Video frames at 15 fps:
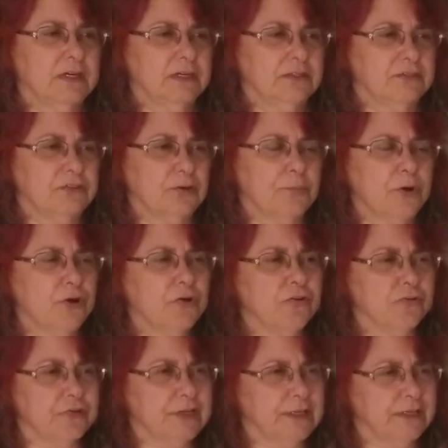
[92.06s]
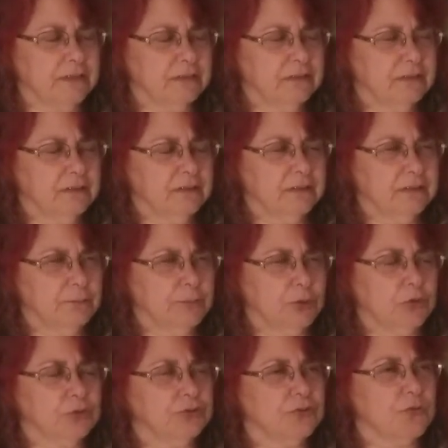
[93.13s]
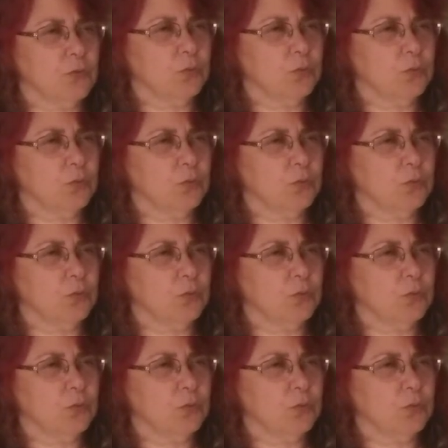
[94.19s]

Some are hurting because the